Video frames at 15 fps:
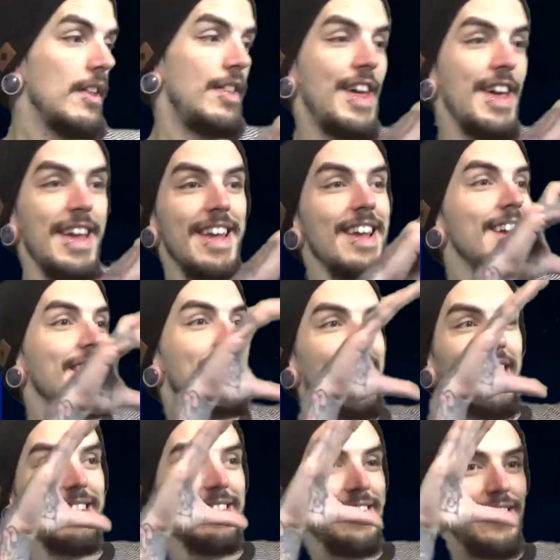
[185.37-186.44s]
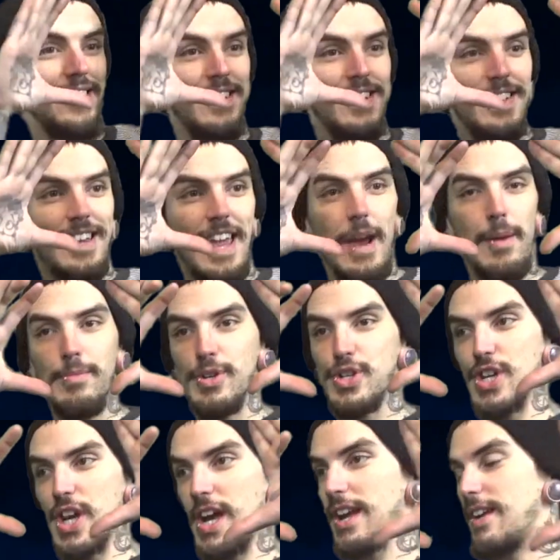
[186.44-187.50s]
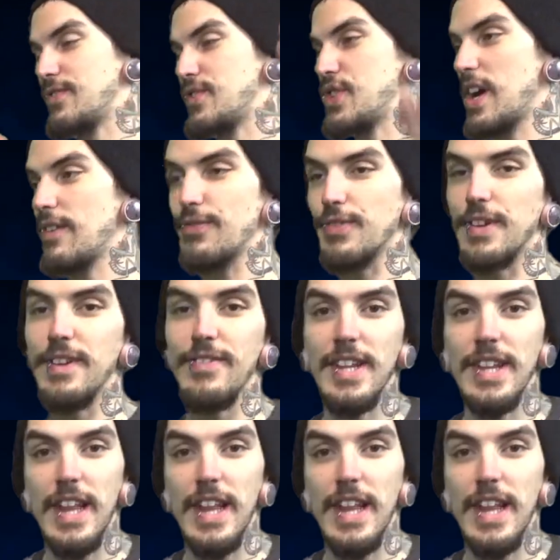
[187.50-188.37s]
they got the camera shot of Jeff leaving